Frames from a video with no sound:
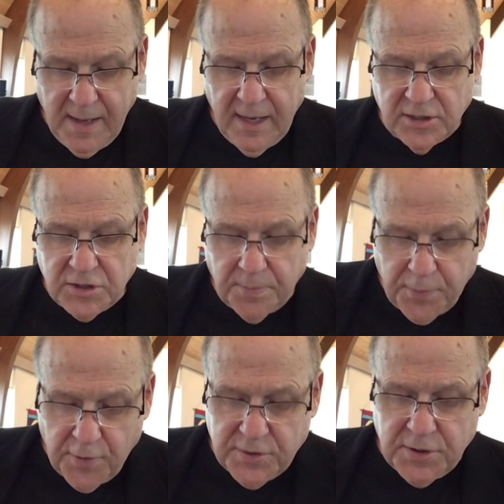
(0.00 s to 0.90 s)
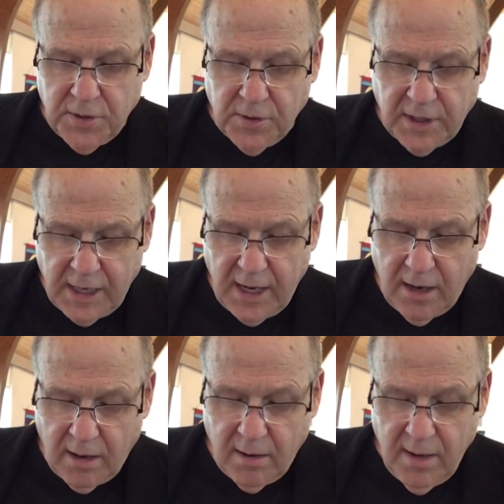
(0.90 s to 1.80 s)
It's the personal
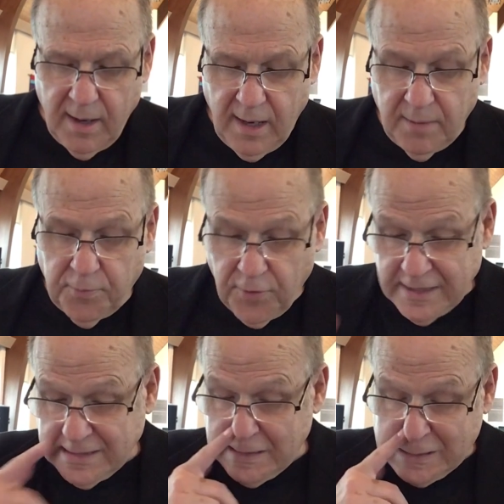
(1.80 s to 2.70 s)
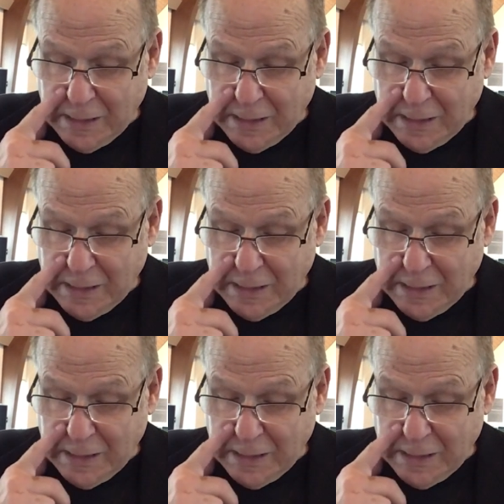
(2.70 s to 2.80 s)
care and presence